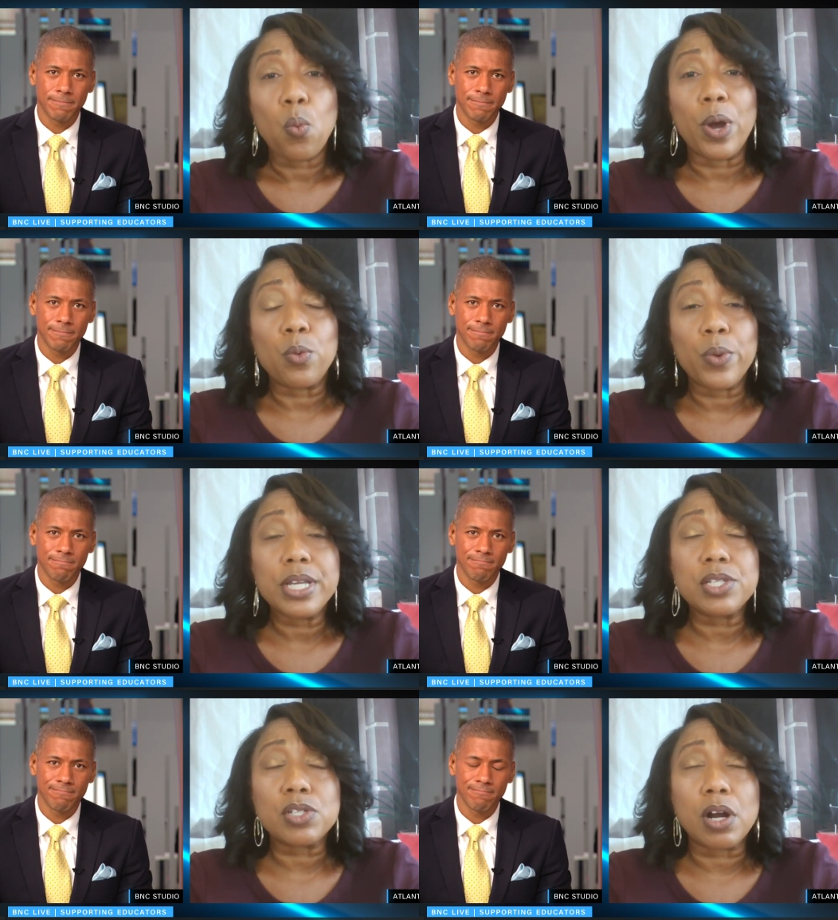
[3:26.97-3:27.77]
Speaker 1: When
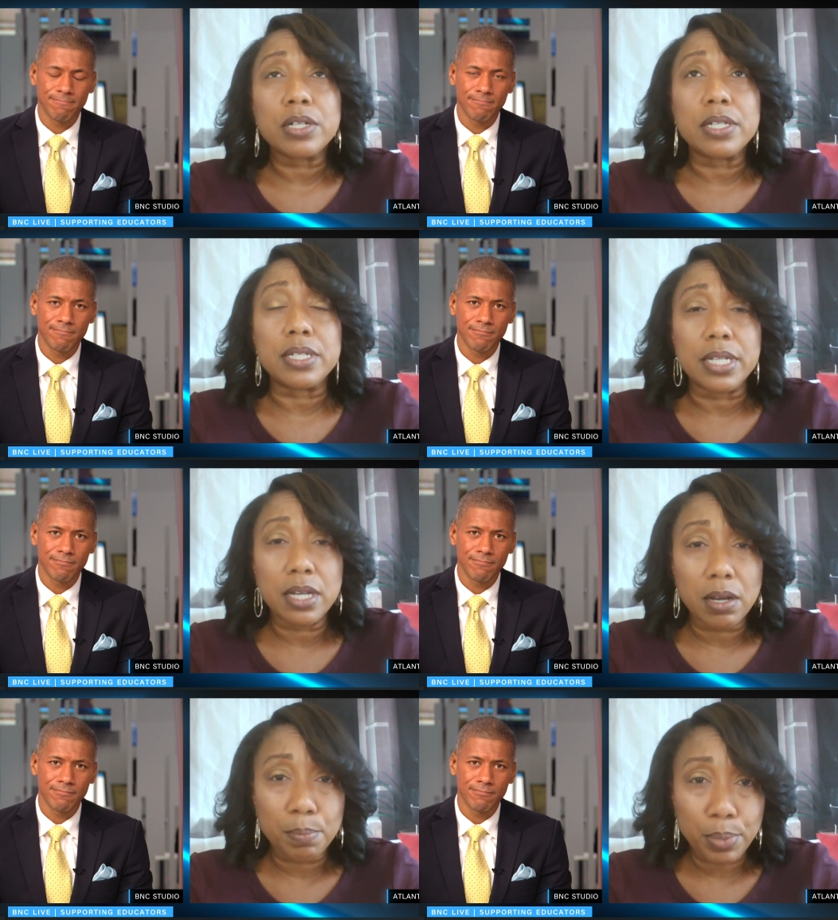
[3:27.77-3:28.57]
we start to
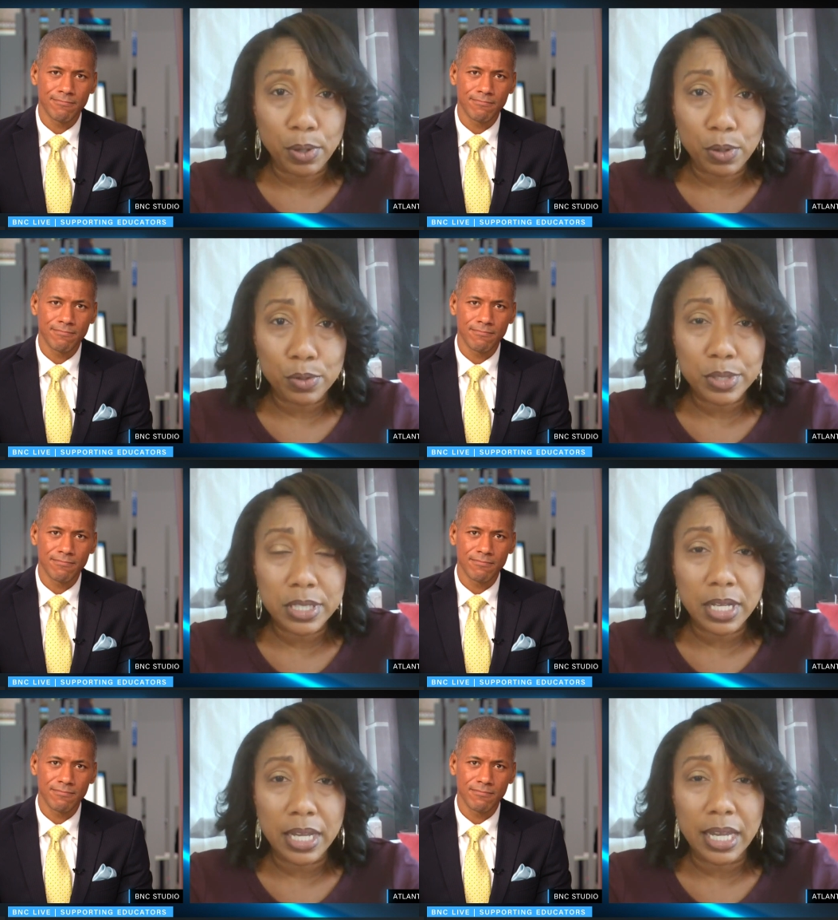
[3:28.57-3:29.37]

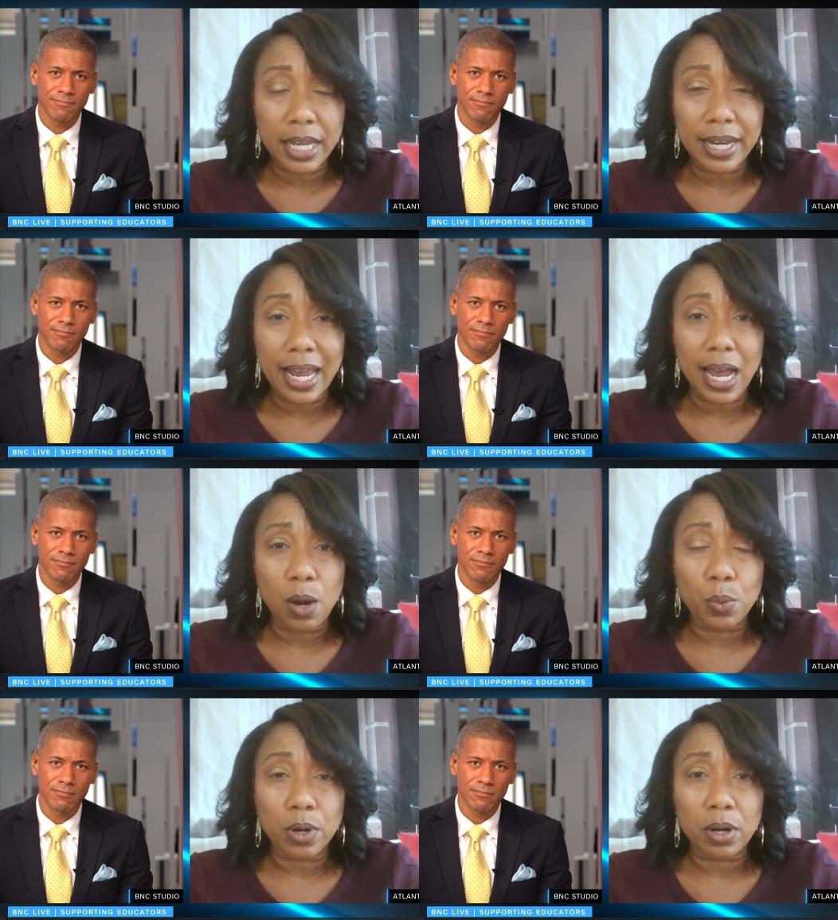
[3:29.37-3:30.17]
decompose in
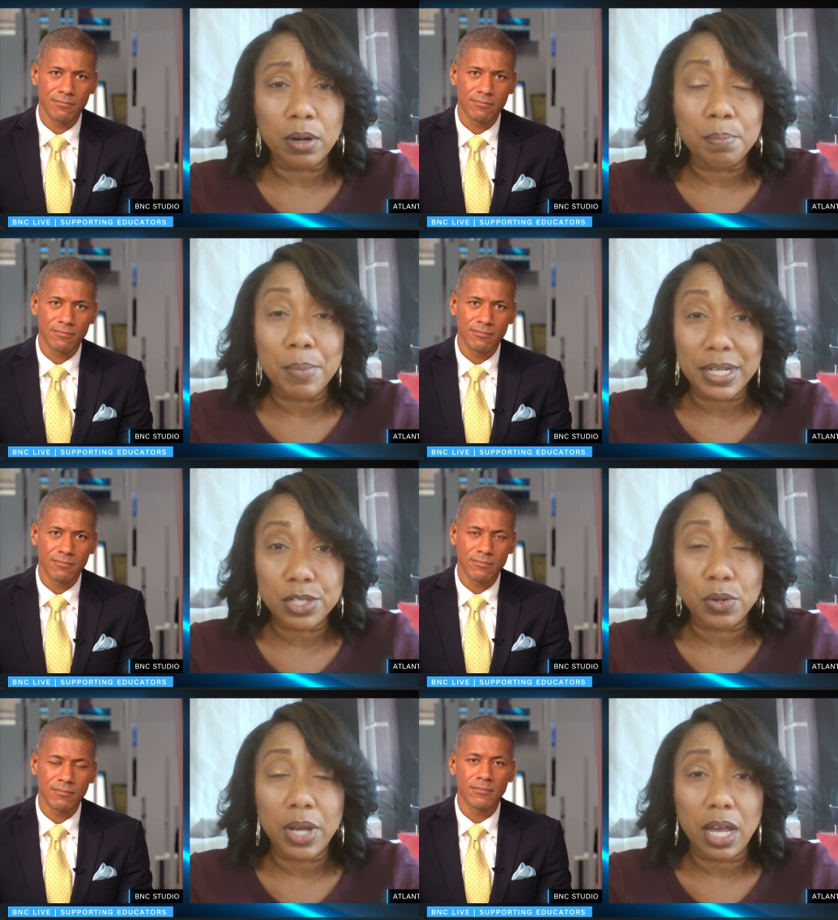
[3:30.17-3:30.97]
our mental